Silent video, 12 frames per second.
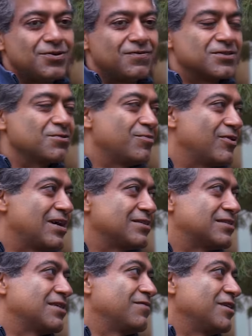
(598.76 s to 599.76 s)
Universe will be
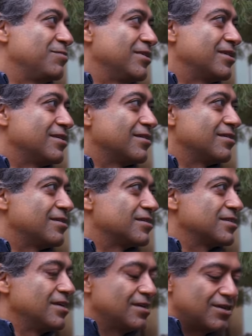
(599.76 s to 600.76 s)
around 70 billion
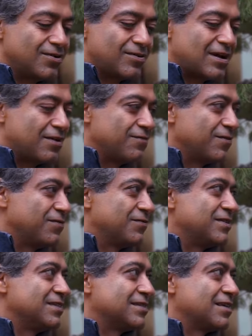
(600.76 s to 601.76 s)
years. Right. You're around for 50,